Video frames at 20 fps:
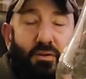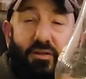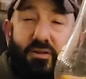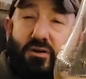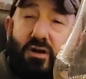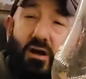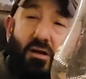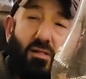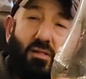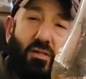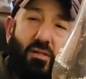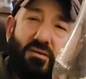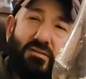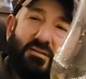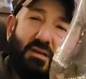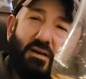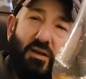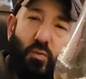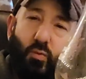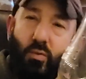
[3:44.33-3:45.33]
the color looks
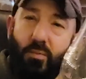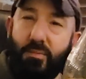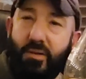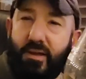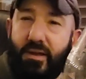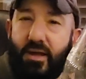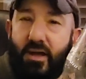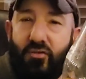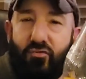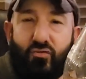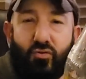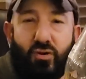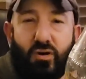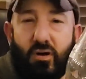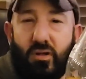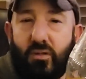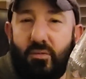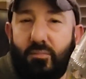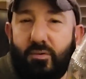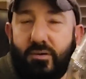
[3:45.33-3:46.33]
like it would be a natural
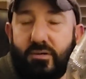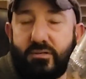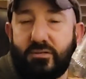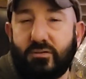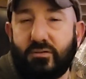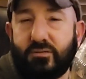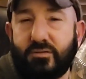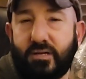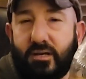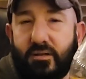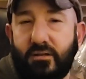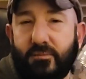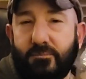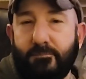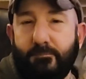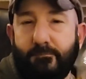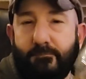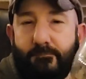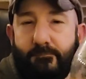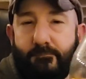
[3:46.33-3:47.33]
color, but there's no telling.